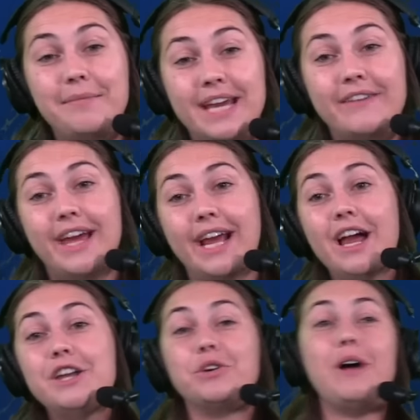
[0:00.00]
up giving
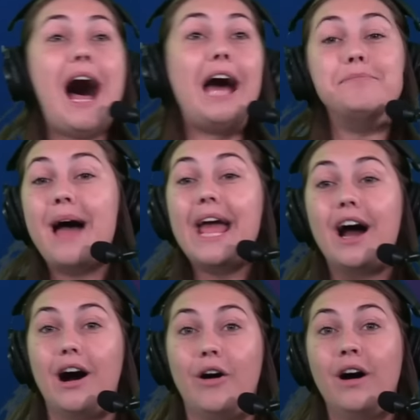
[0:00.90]
Jerod
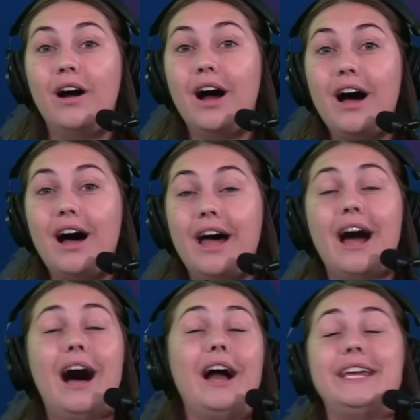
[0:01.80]
Mayo a
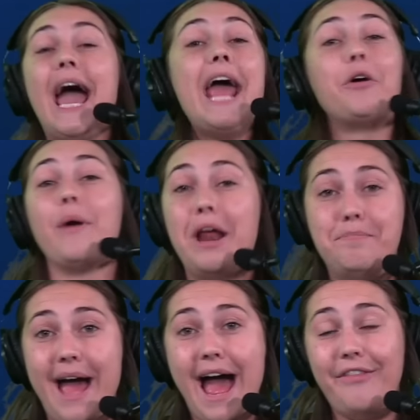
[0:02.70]

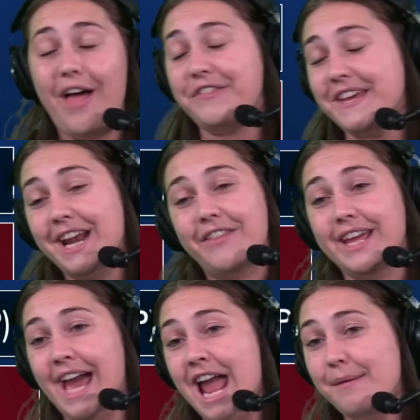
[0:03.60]
Gatorade bath at the end of the
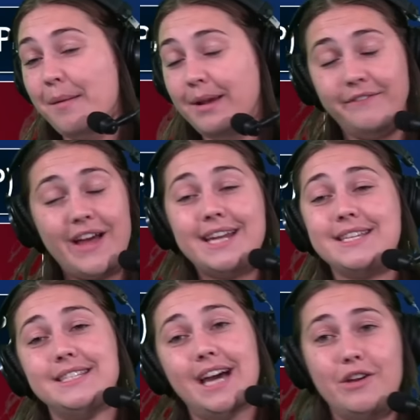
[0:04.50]
game. I mean, if that
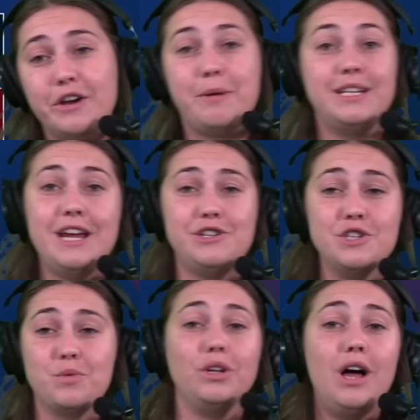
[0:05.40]
doesn't tell you
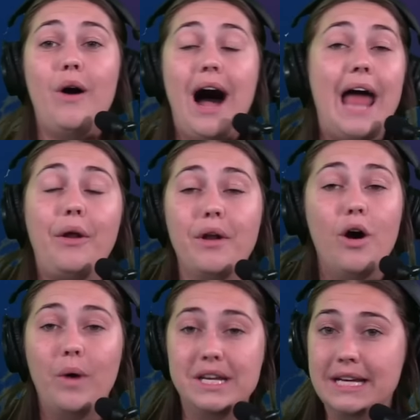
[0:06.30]
expectations were low, I don't
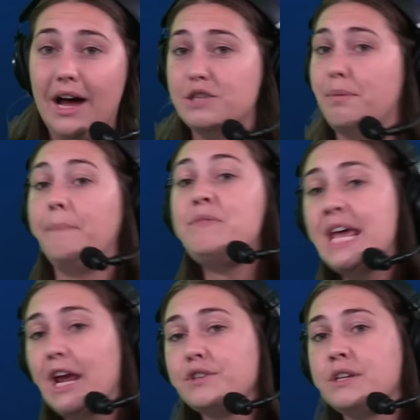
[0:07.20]
know what does. But
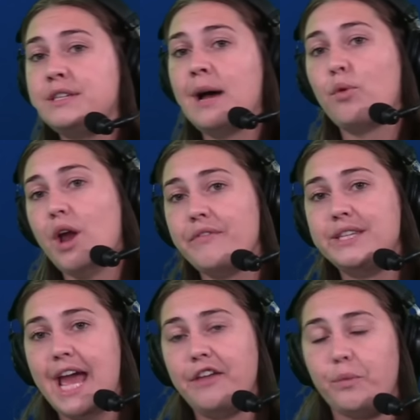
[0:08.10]
here's a summary of the
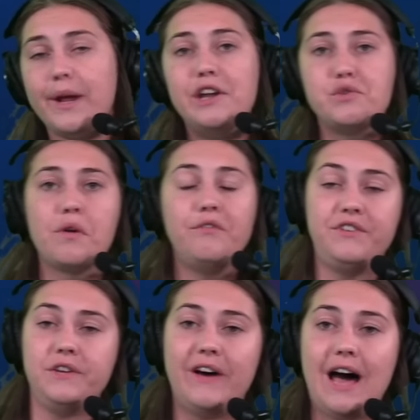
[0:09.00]
day.
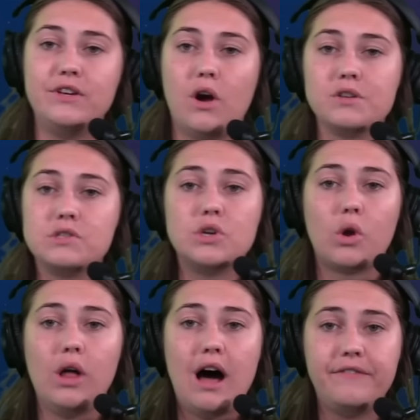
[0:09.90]
355 yards in
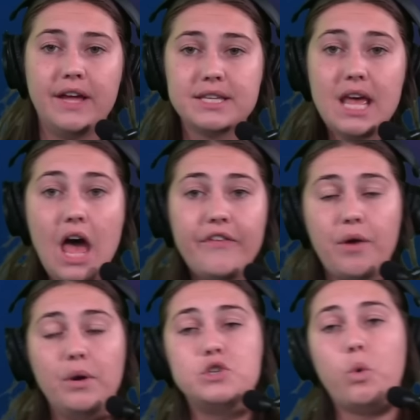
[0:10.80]
total offense.
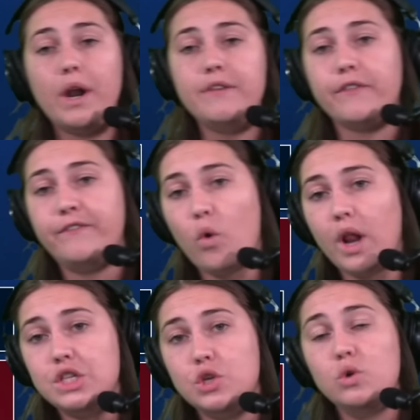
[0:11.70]
They went 20 for
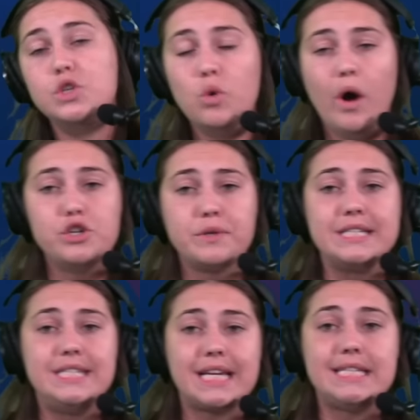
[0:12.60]
42,
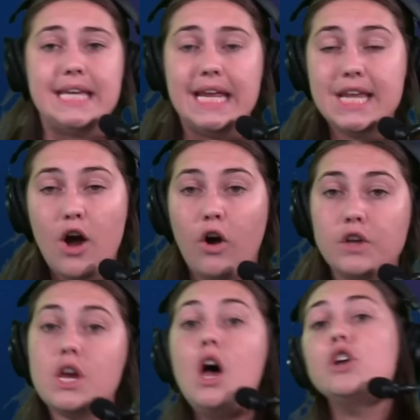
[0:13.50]
216
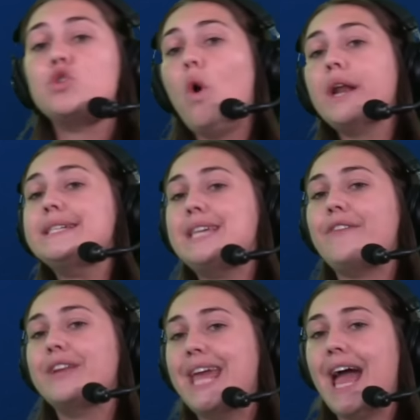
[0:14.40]
yards,
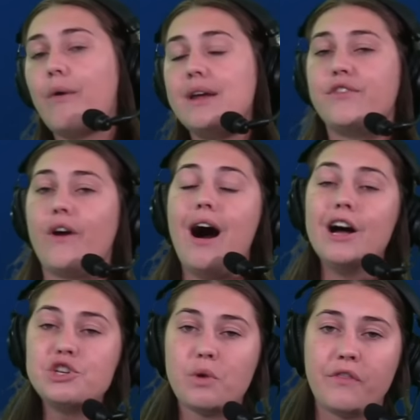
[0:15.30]
27 carries for
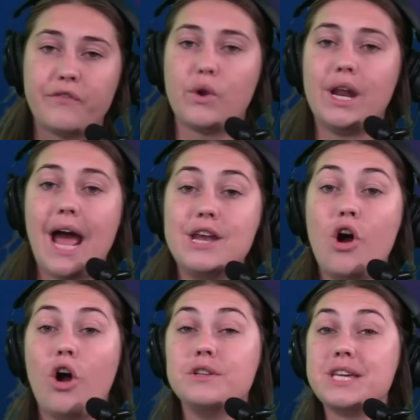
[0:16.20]
139
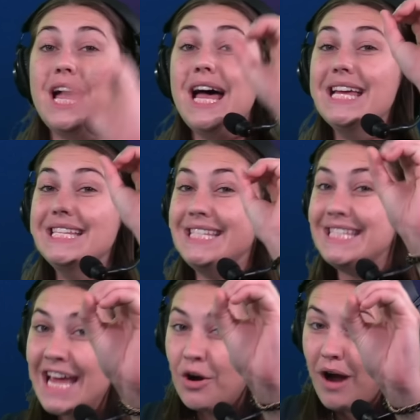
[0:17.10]
yards,
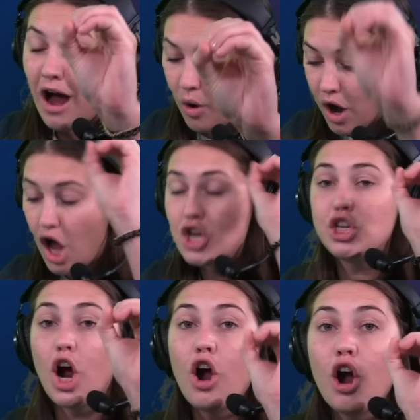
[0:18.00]
0
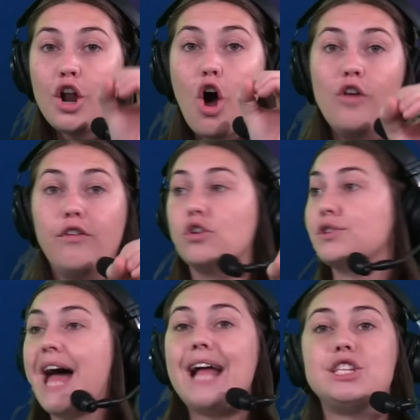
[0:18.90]
turnovers.
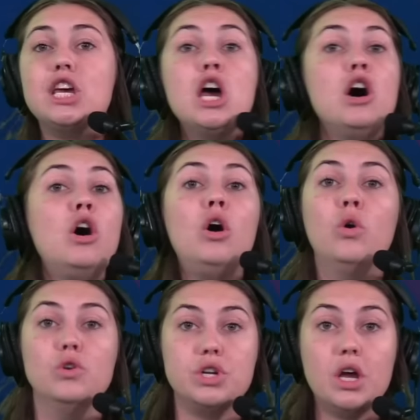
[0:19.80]
That's
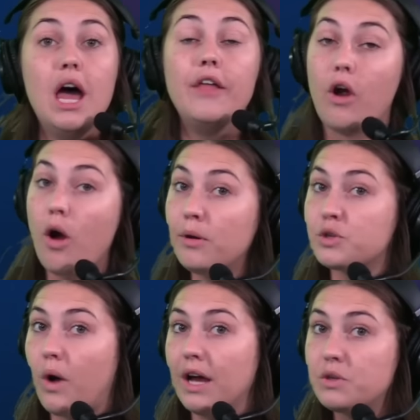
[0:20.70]
huge. There almost
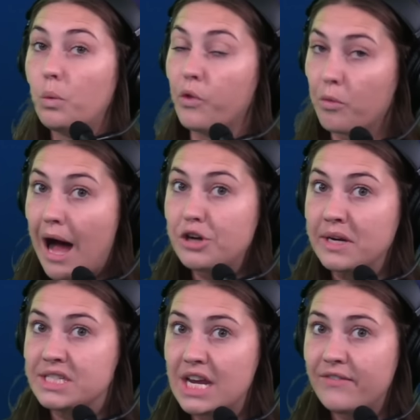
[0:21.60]
was with
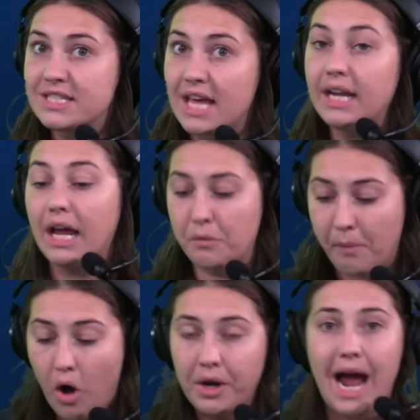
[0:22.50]
Rhamondre Stevenson. Got the
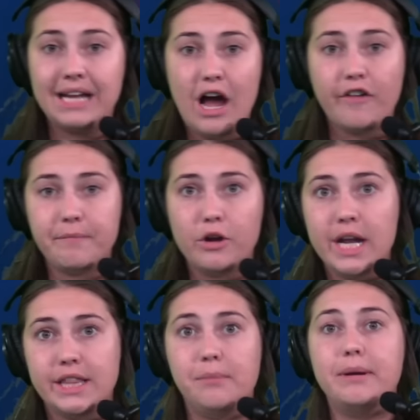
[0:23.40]
ball knocked out from
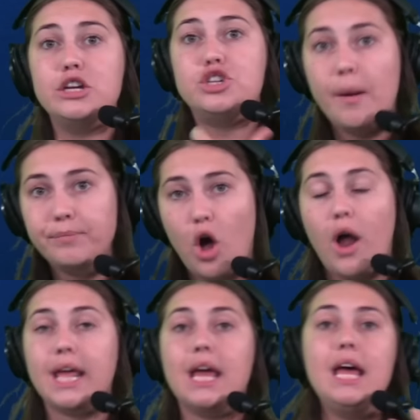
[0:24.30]
underneath them, but he jumped
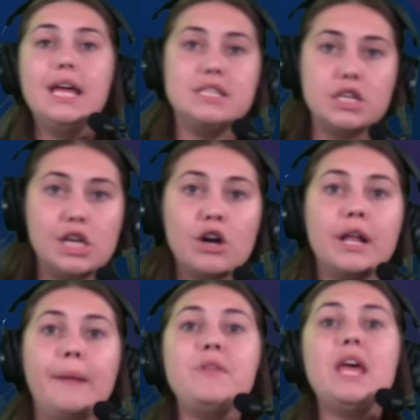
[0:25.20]
on it. He secured
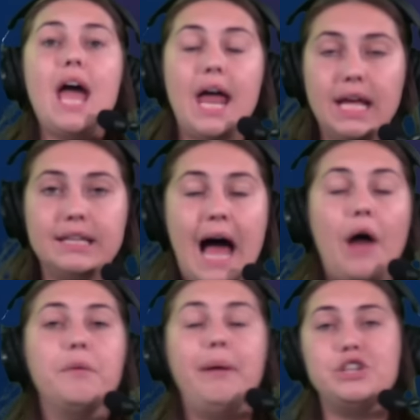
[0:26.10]
it, and he
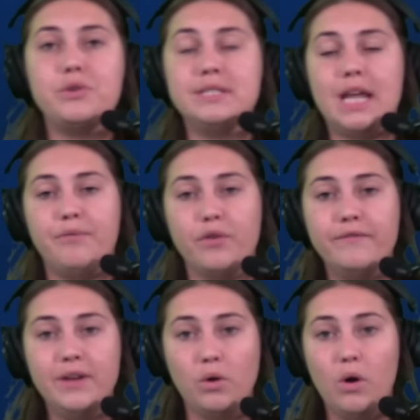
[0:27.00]
allowed the Patriots set up for a
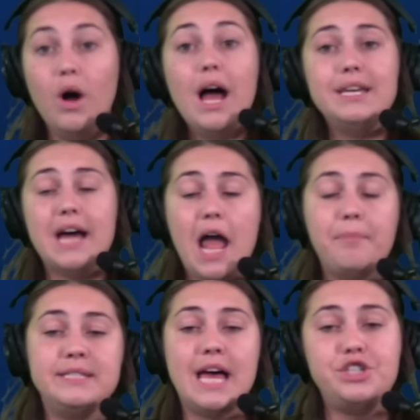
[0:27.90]
field goal. Time
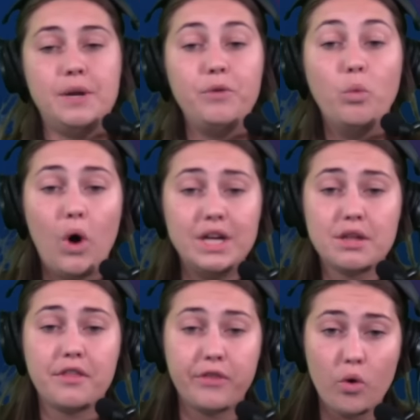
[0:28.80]
possession was
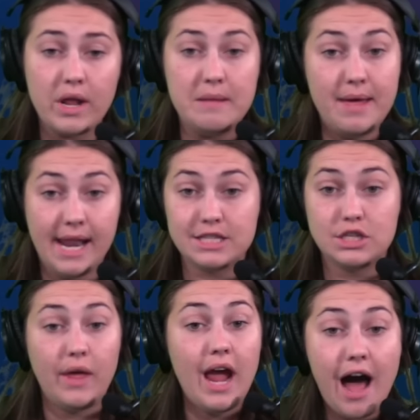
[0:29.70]
30 minutes,
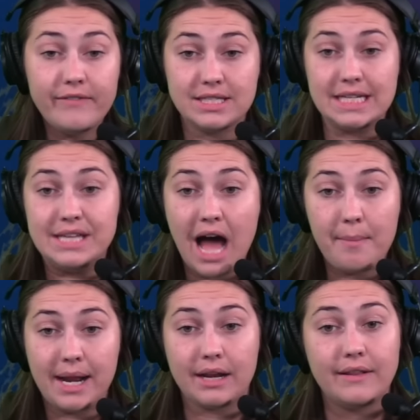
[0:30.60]
so they obviously
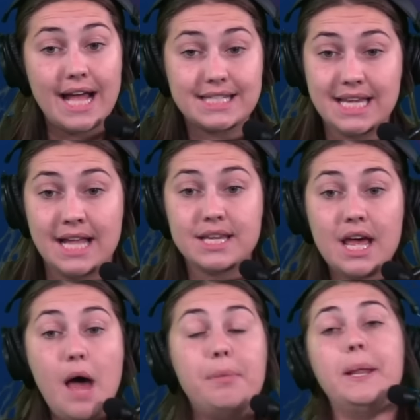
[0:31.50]
dominated in that sense.
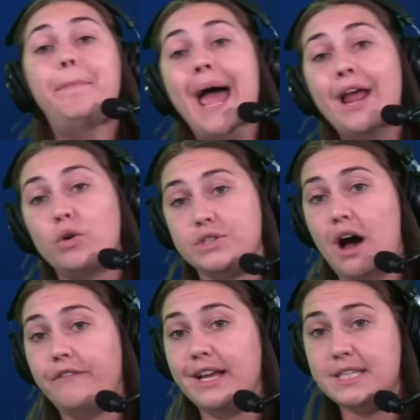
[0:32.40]
But then the Bengals
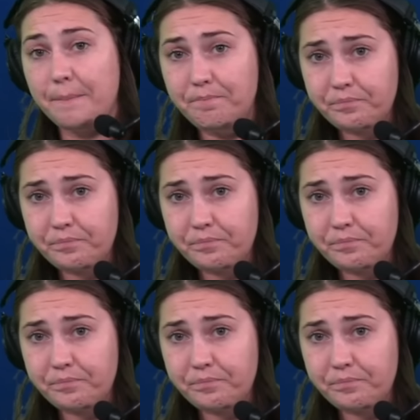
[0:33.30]
offense,